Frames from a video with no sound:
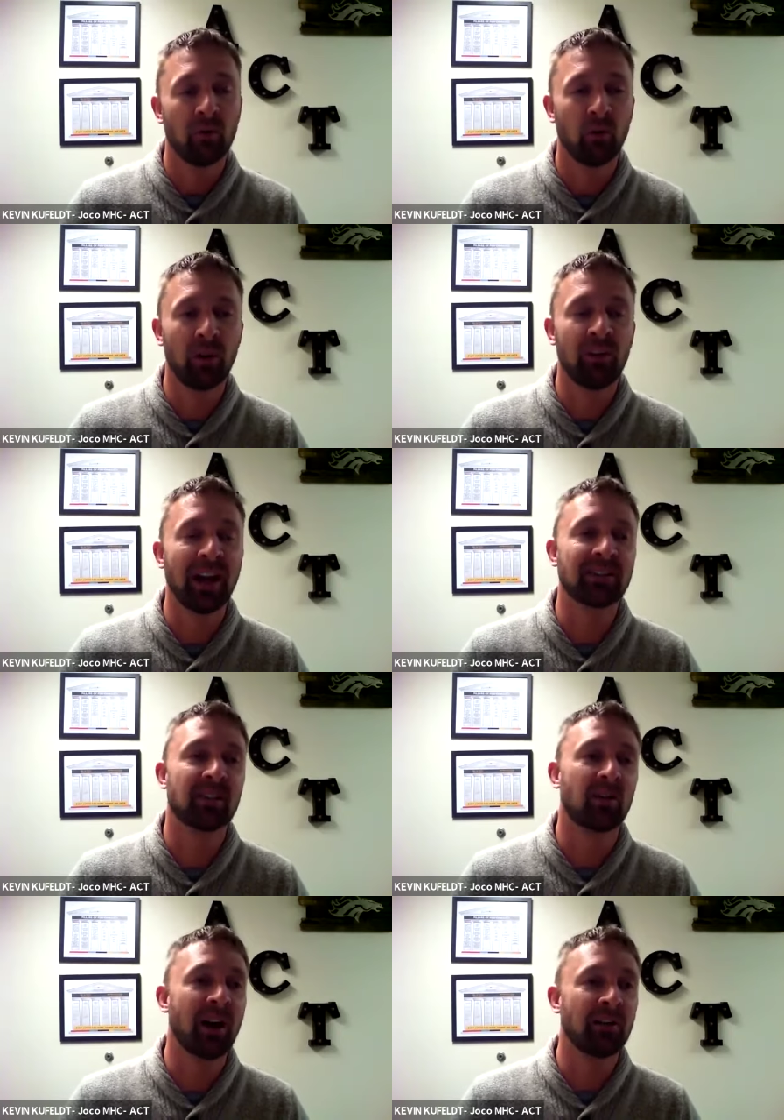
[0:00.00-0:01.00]
really, that's the
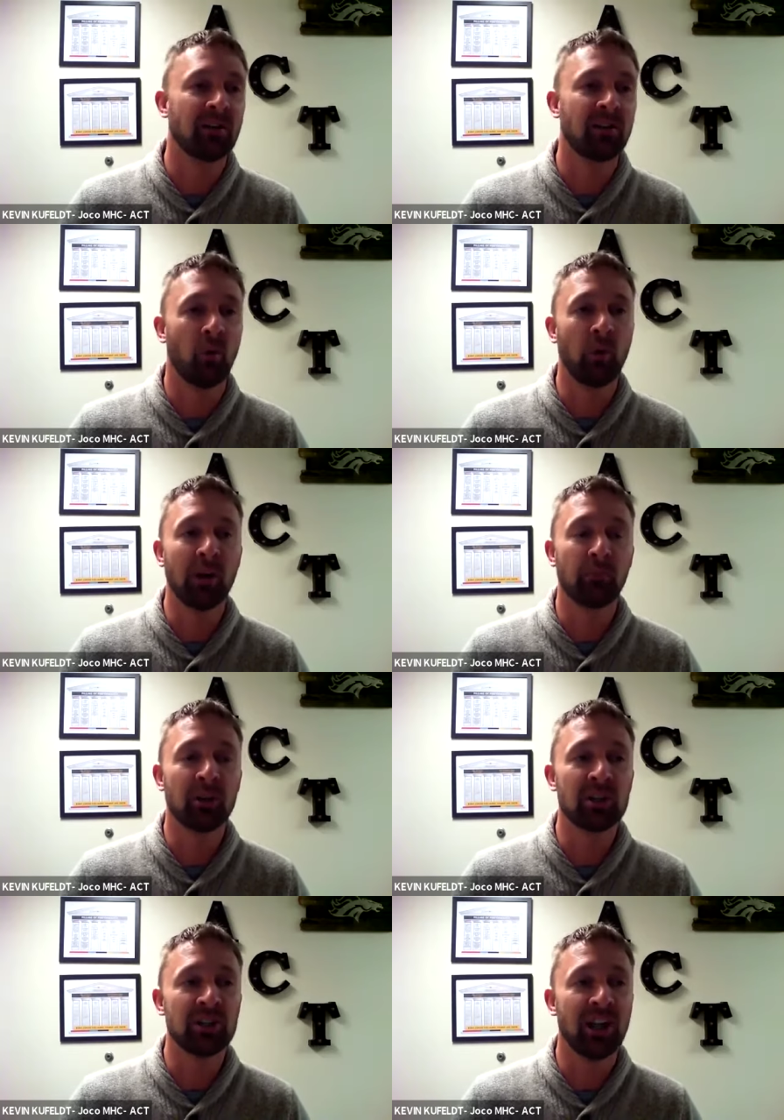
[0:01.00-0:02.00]
gratitude that we
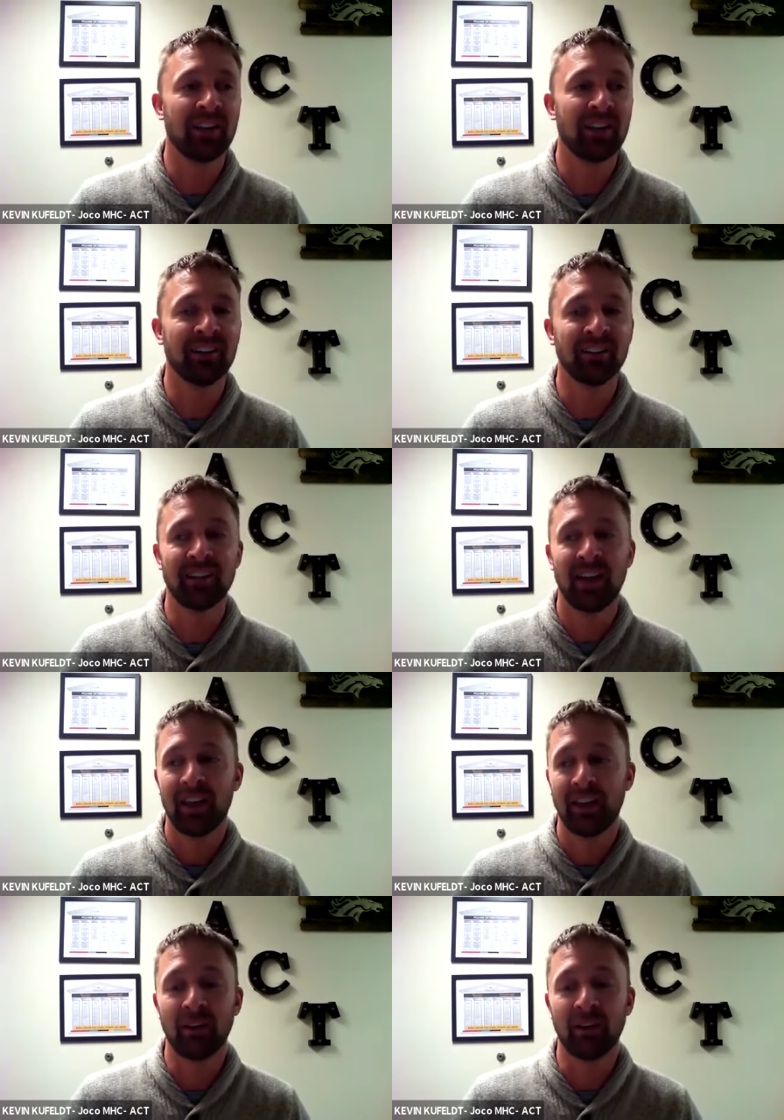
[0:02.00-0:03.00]
appreciate is
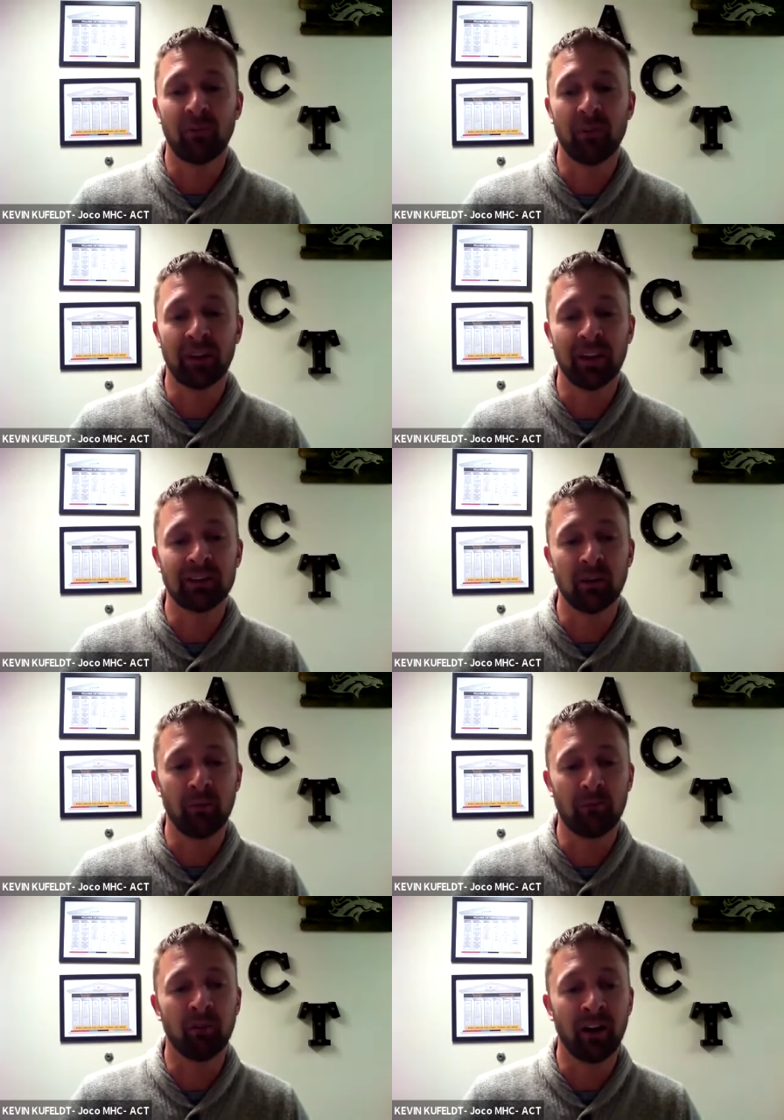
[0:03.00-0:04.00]
hearing from the kids that
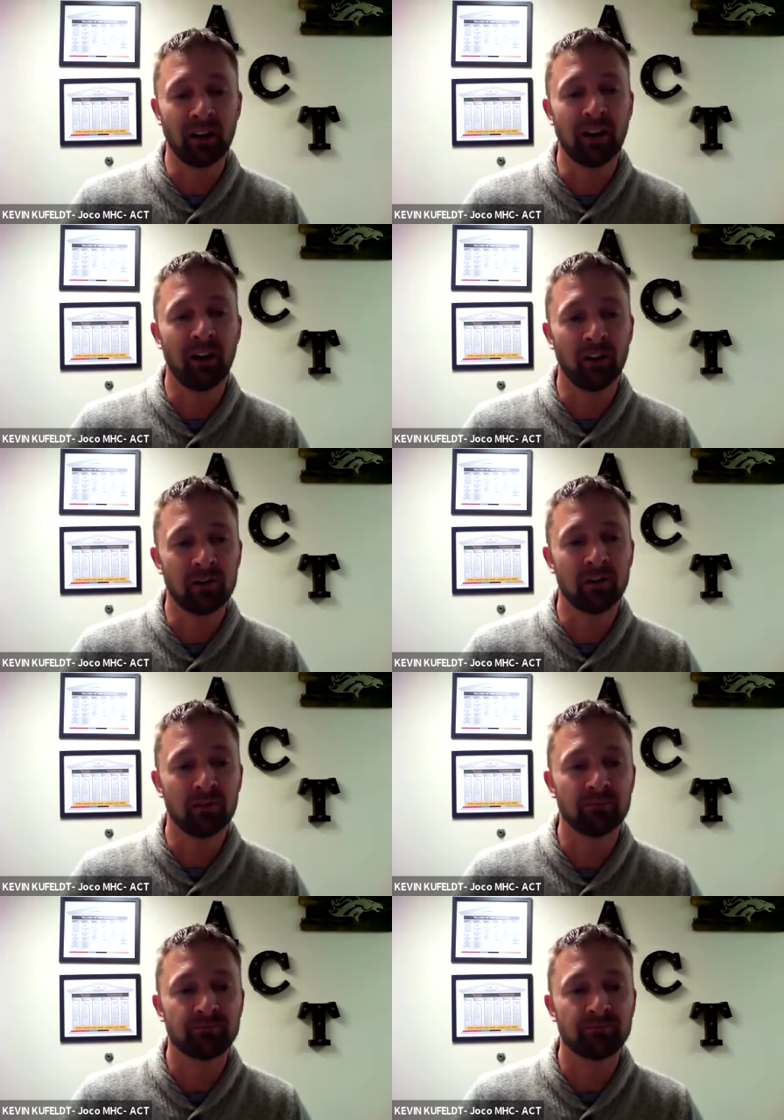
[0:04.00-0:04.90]
we've provided care to.